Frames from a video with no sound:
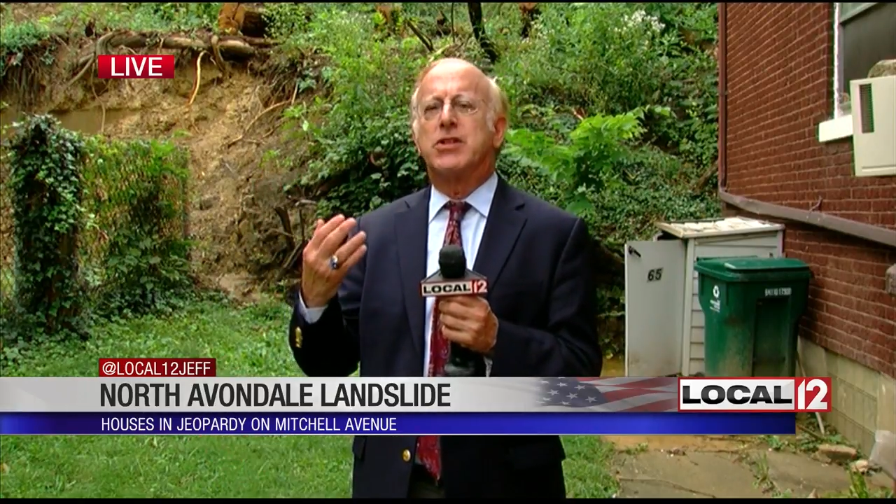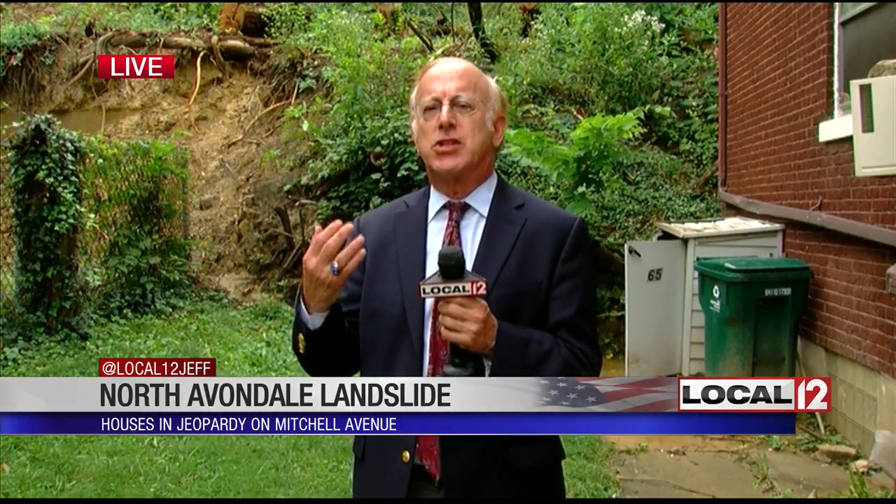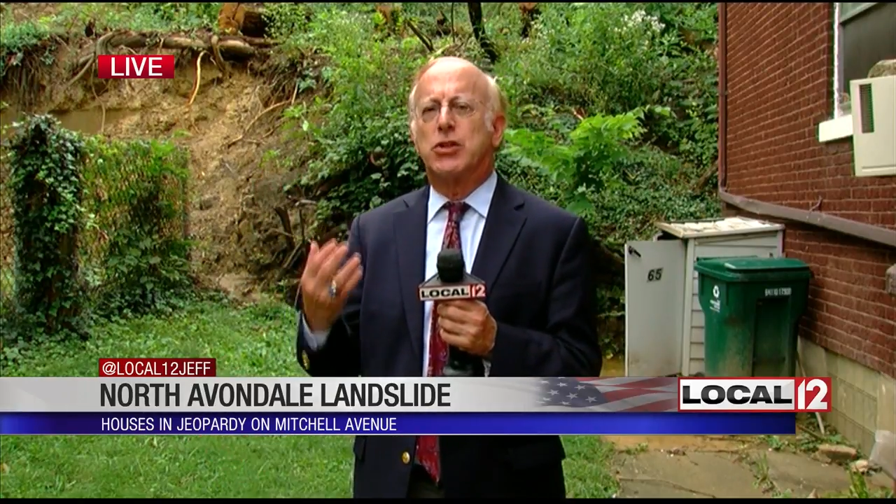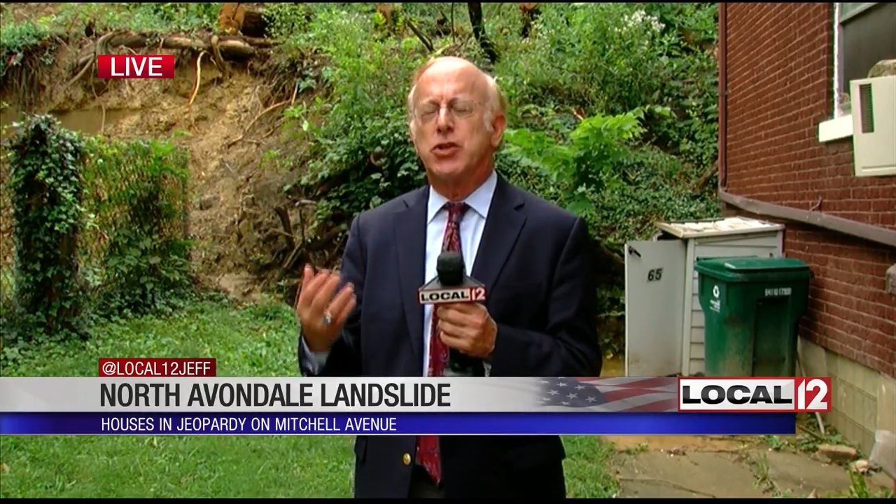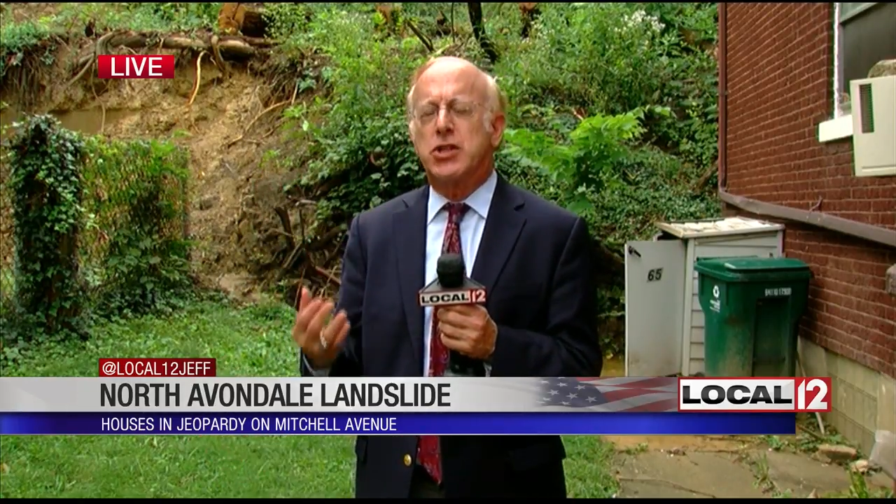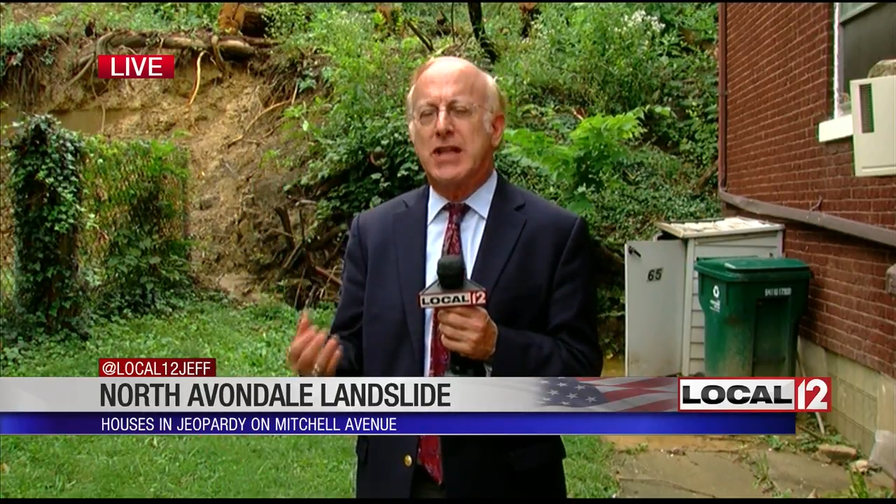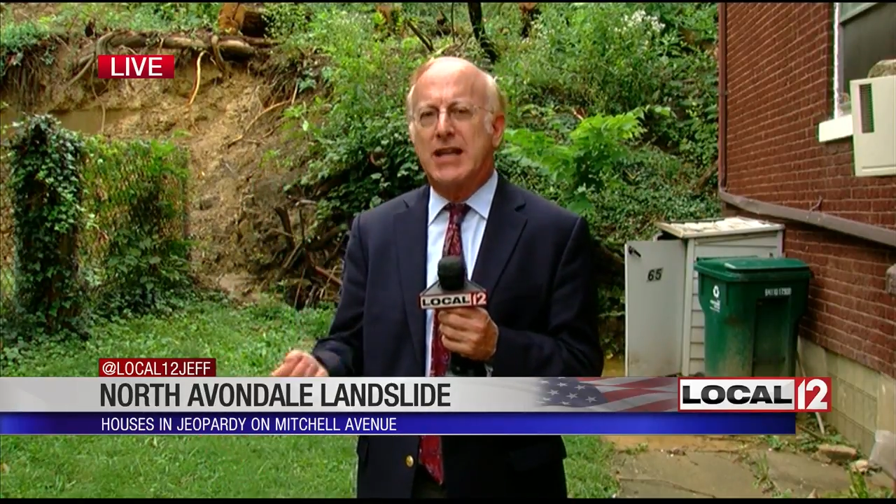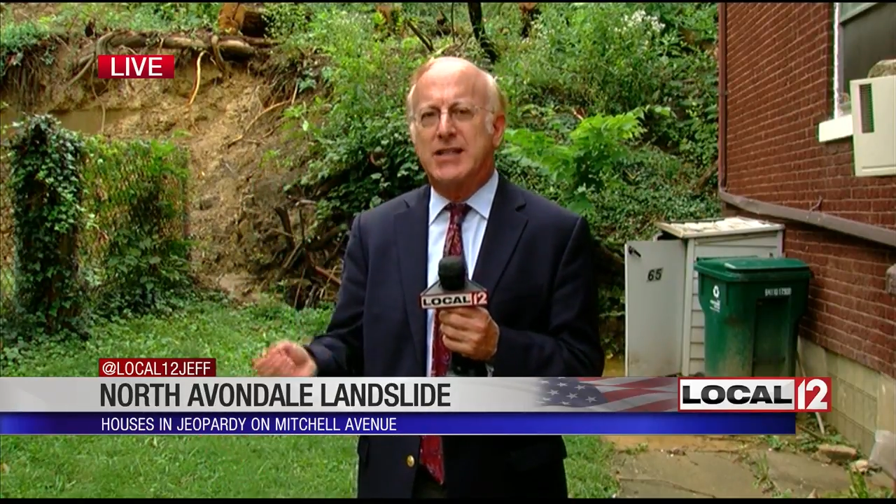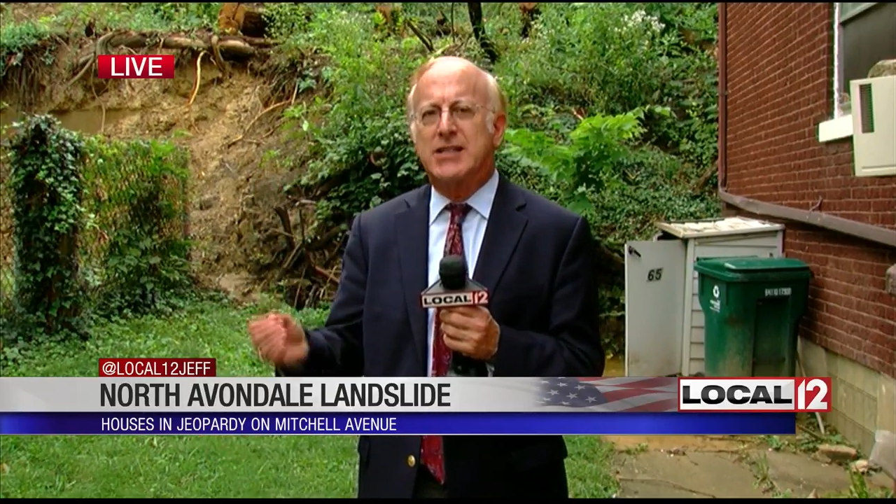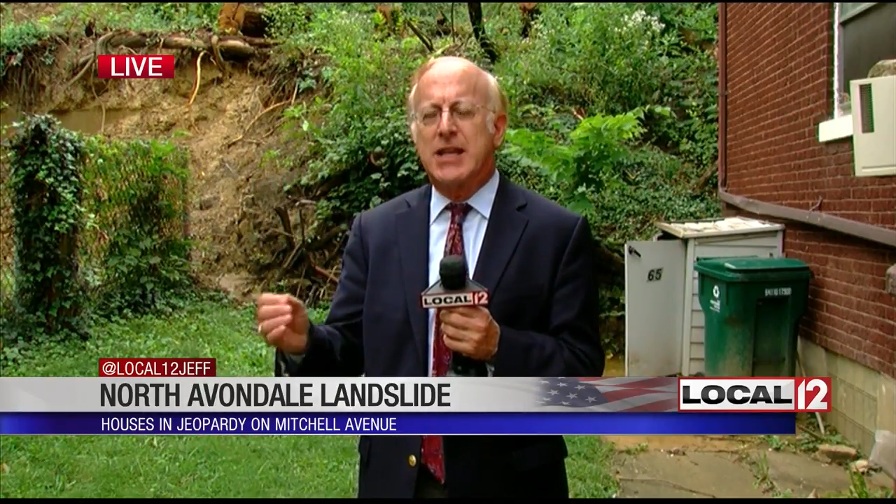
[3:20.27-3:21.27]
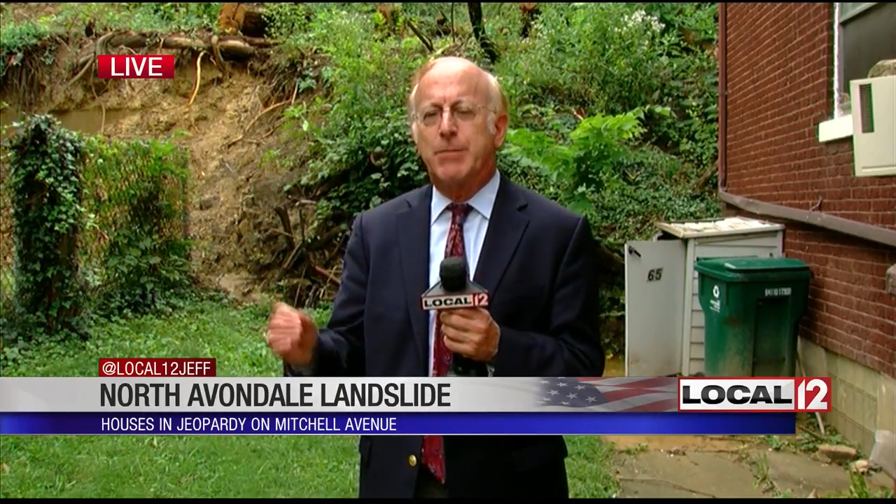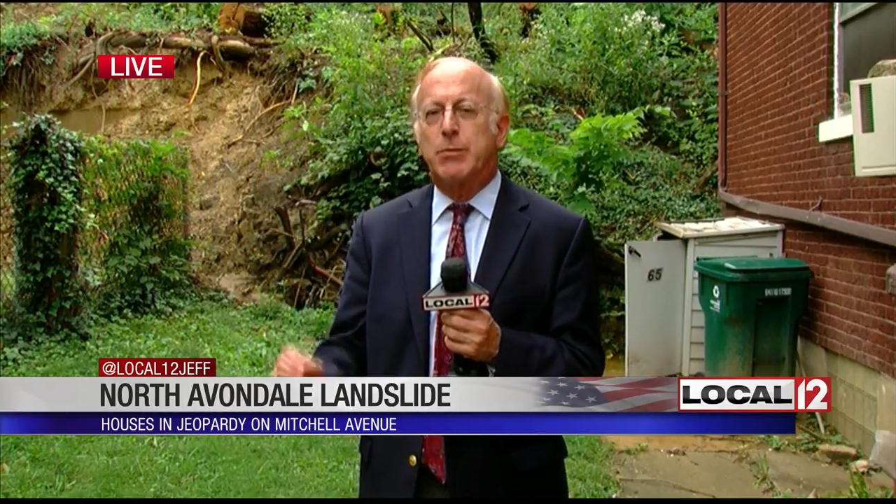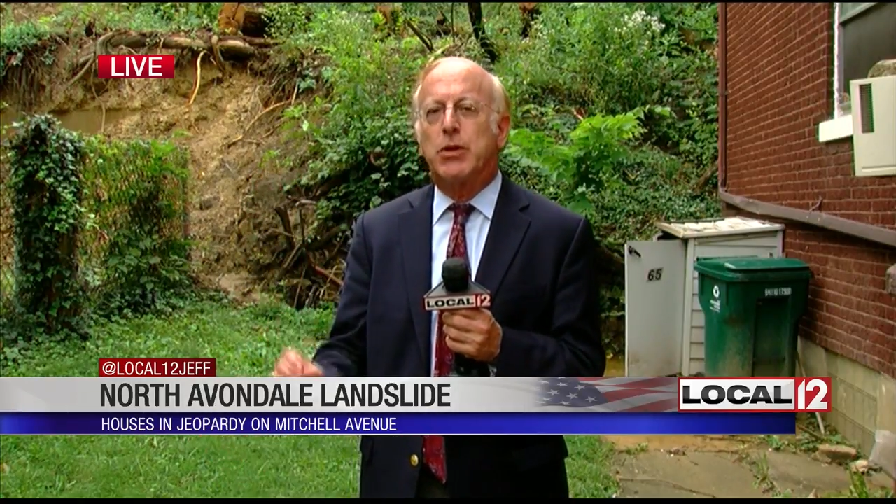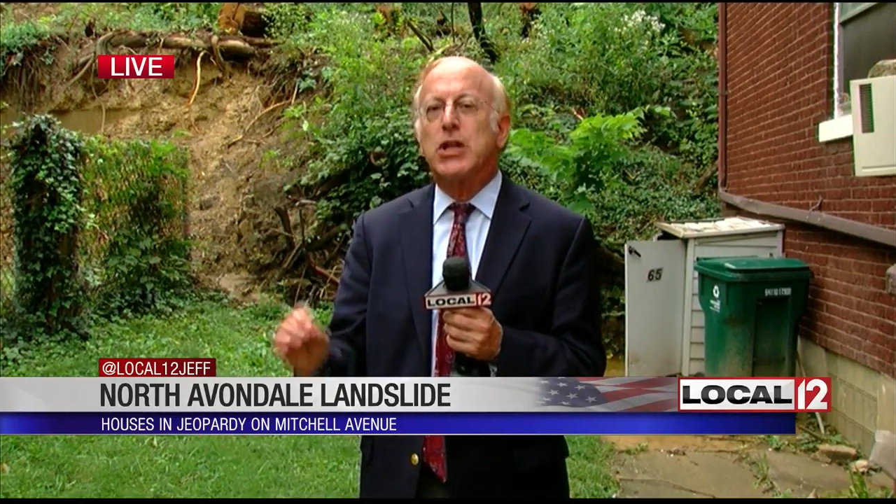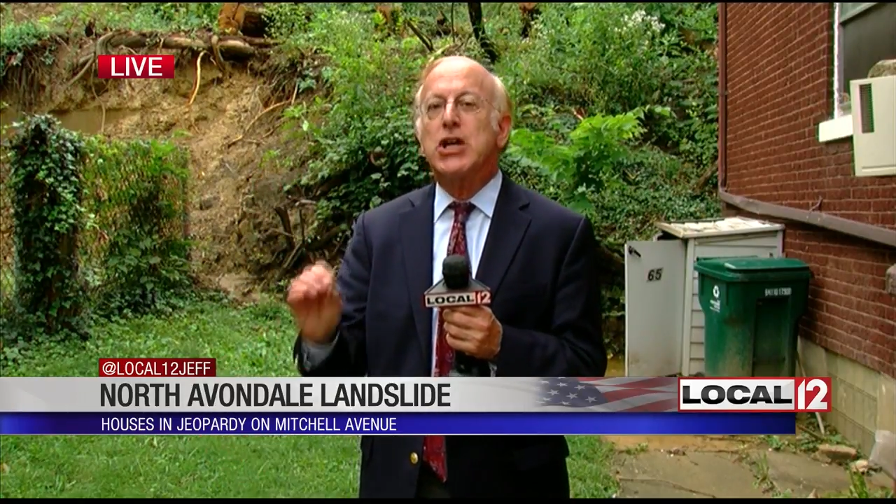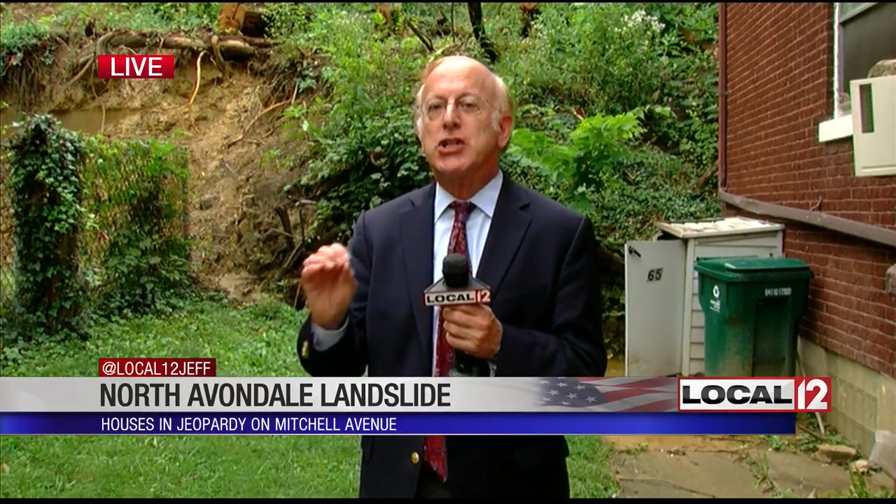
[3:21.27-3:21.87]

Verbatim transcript: solution that is acceptable